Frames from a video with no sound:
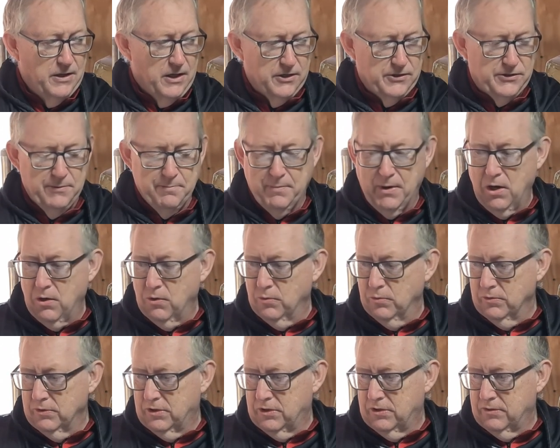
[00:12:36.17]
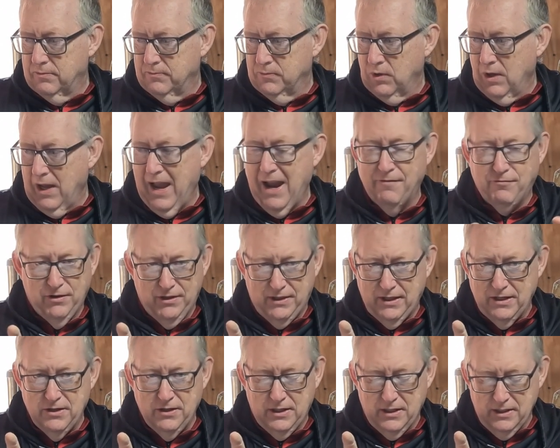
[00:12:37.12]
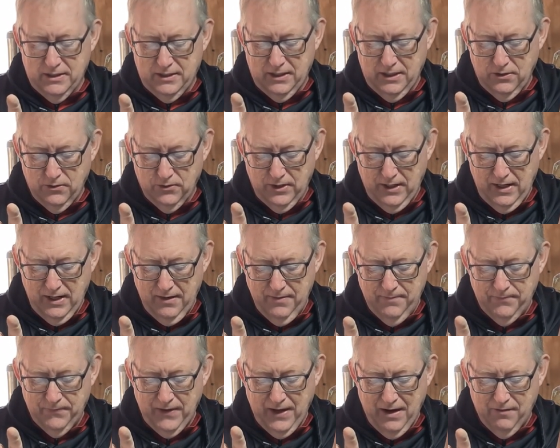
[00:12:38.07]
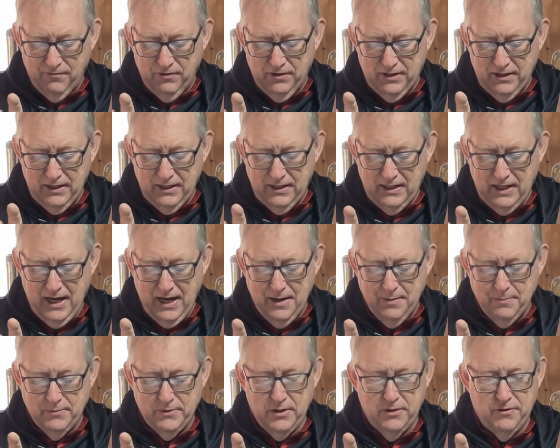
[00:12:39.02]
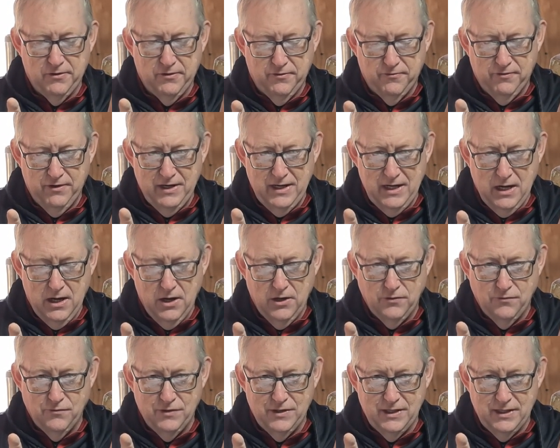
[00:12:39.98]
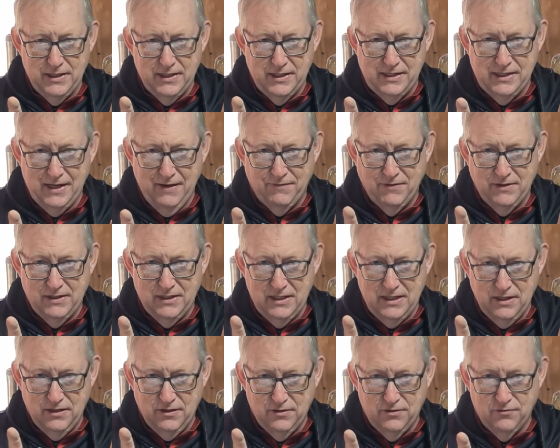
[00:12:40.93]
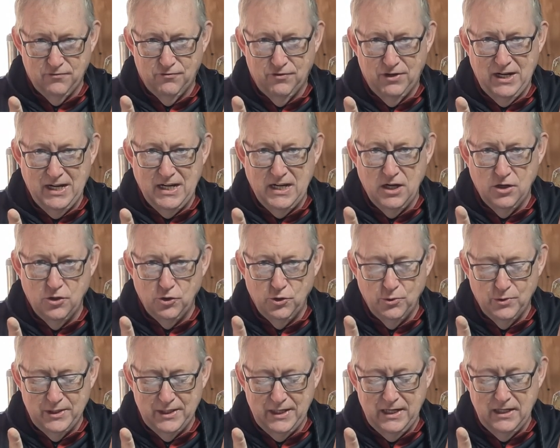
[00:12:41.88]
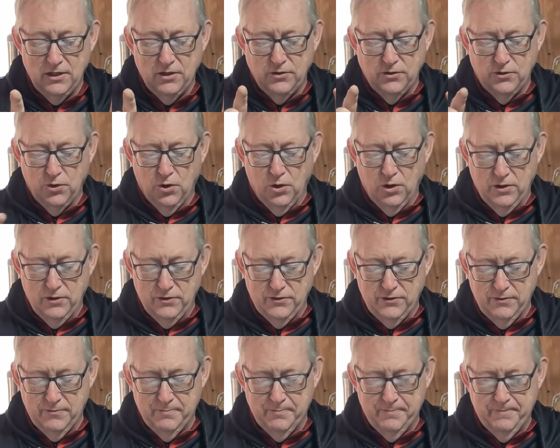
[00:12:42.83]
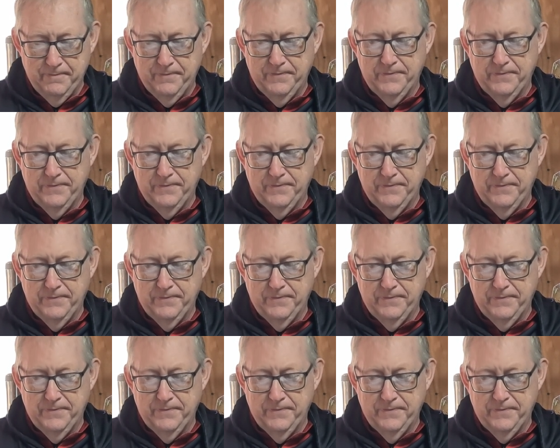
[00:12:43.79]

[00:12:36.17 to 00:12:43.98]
Nuts and bolts, everything you can see on here, everything came to 373 New Zealand dollars.